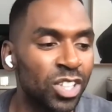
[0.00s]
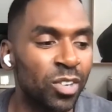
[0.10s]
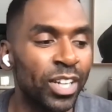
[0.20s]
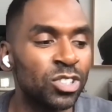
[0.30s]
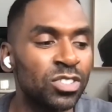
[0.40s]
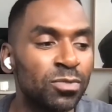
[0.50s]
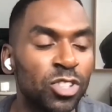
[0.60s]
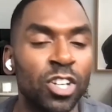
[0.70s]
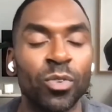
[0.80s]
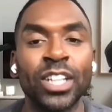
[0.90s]
and generations and
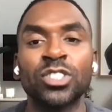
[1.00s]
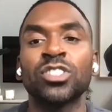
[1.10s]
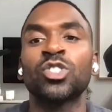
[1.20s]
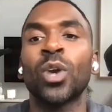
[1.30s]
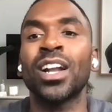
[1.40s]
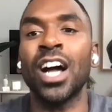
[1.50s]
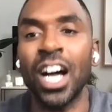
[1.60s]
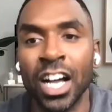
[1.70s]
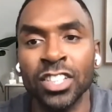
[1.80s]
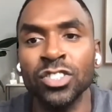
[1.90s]
generations trying to
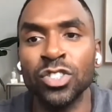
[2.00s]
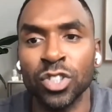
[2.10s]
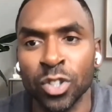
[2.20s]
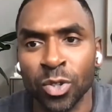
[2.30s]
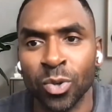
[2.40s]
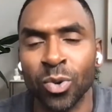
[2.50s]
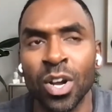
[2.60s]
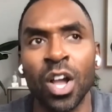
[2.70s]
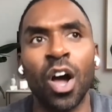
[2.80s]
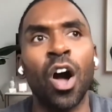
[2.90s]

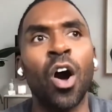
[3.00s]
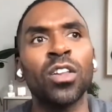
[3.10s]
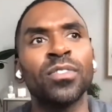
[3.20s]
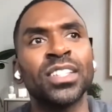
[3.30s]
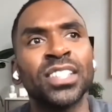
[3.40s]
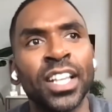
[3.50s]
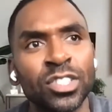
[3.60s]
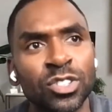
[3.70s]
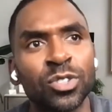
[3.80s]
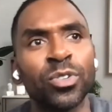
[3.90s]
undo all of this
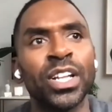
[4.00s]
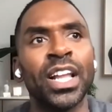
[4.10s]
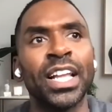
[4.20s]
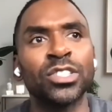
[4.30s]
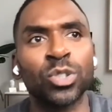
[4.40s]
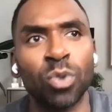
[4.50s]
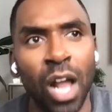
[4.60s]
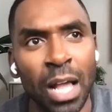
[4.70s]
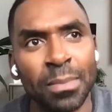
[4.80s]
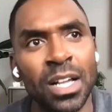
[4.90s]
history and
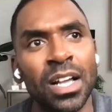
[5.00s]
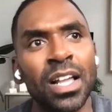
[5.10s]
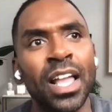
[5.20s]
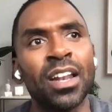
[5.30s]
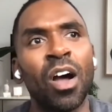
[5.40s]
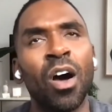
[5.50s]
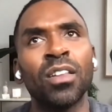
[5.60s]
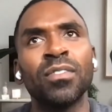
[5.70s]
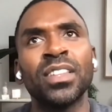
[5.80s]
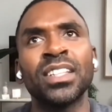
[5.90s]
trauma and
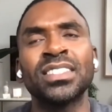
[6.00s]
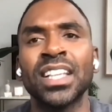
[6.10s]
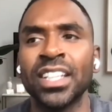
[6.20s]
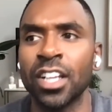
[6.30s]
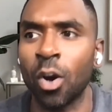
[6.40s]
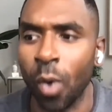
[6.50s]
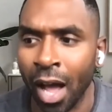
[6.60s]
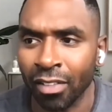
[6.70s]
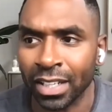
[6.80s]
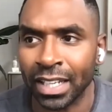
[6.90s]
all of this
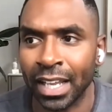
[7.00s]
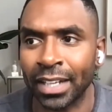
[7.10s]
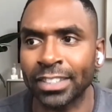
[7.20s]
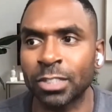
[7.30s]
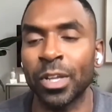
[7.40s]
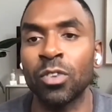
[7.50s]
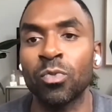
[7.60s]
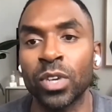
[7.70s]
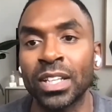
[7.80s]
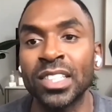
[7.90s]
inequality. And it's been
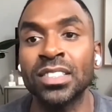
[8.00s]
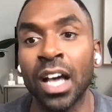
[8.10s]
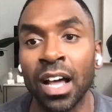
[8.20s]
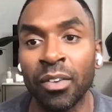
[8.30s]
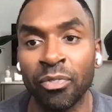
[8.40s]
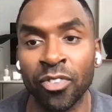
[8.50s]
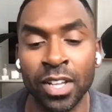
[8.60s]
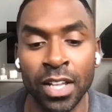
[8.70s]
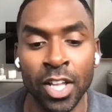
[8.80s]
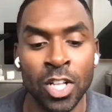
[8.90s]
really tough.
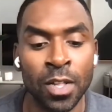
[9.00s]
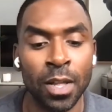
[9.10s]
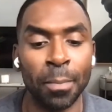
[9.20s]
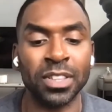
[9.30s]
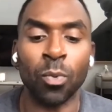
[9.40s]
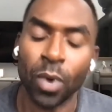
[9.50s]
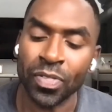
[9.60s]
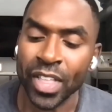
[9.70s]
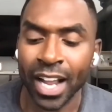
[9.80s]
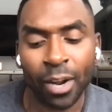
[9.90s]
But the
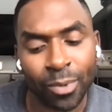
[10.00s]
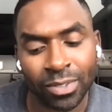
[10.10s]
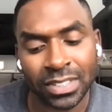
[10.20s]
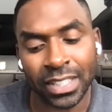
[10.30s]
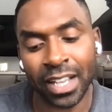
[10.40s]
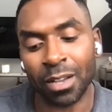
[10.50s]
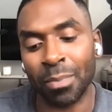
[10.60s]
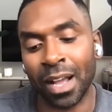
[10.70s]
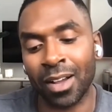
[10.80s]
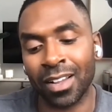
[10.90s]
one thing I will say
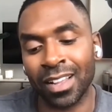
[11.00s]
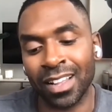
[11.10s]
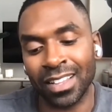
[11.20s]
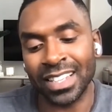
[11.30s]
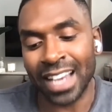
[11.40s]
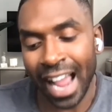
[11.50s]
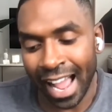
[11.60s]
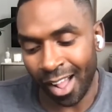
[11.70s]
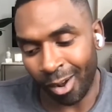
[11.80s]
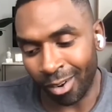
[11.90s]
about
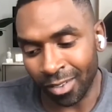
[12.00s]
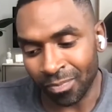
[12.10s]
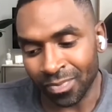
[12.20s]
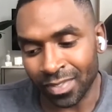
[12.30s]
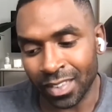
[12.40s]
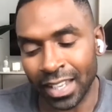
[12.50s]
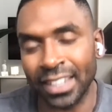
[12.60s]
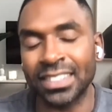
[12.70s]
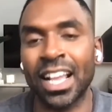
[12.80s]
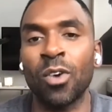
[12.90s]
now
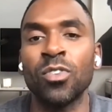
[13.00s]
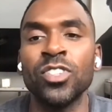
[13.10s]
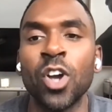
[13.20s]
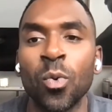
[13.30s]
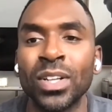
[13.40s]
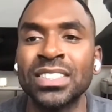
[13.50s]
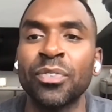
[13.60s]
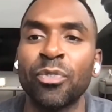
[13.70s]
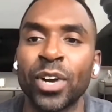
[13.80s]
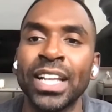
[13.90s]
is that no one's
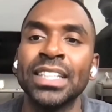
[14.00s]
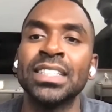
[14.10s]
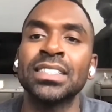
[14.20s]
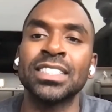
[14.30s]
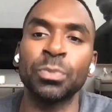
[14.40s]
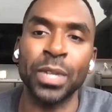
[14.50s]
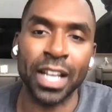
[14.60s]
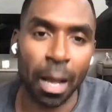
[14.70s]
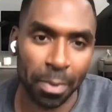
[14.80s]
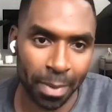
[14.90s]
afraid to
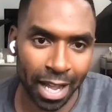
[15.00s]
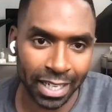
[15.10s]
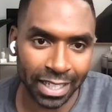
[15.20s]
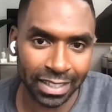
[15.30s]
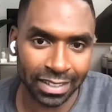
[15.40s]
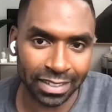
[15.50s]
speak up about it.